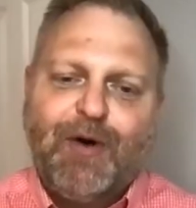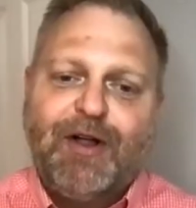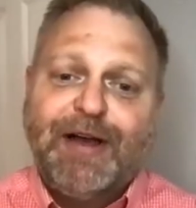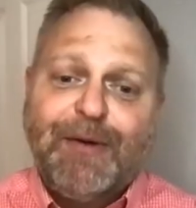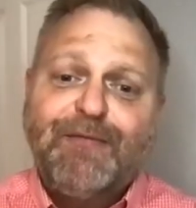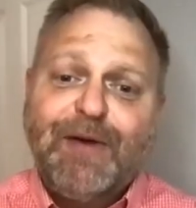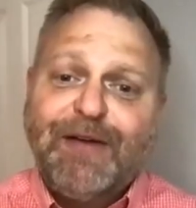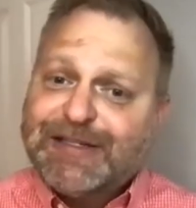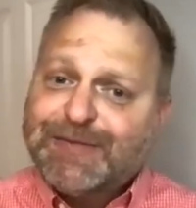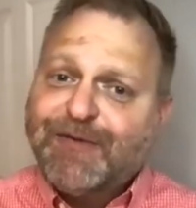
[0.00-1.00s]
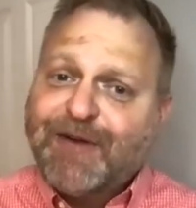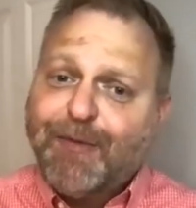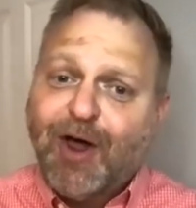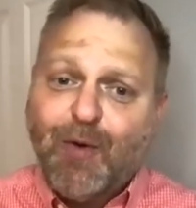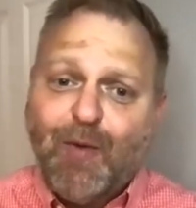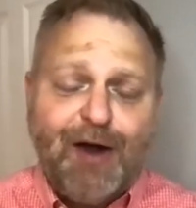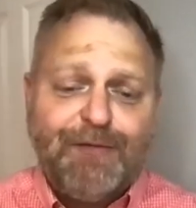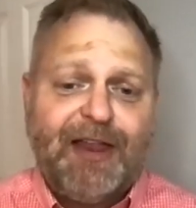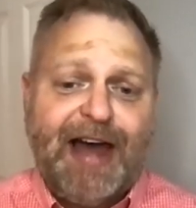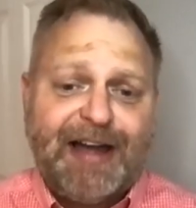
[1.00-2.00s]
Well, we've we, it's we've come a long way
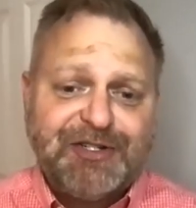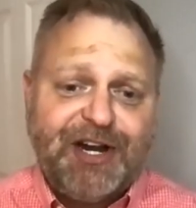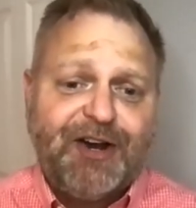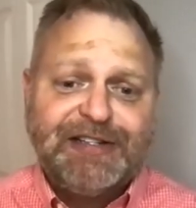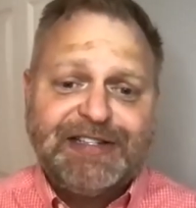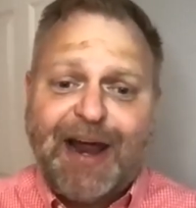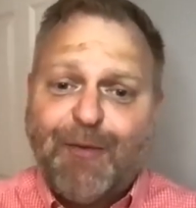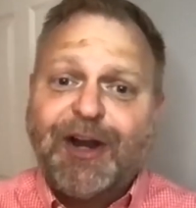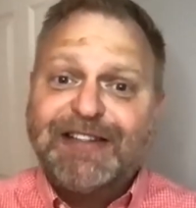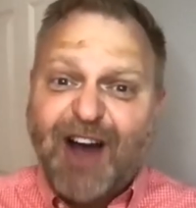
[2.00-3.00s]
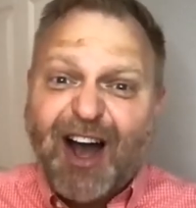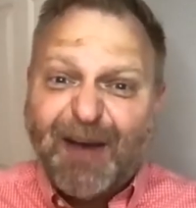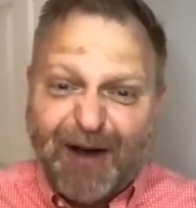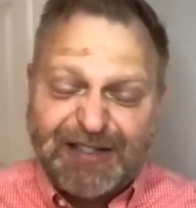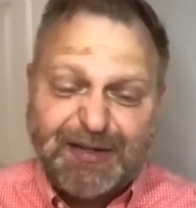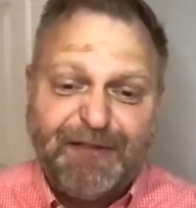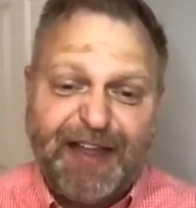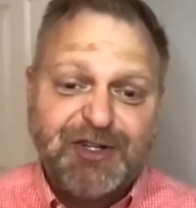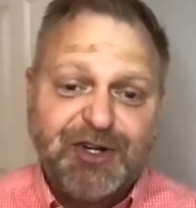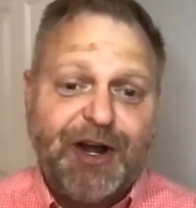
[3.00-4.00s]
over the last year, and today we're going to talk about some of
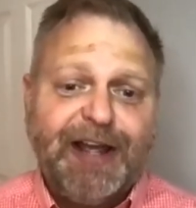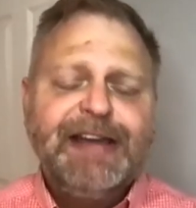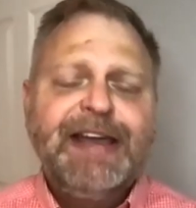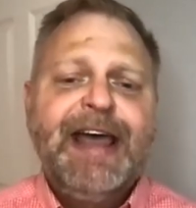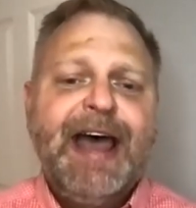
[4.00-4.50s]
that journey.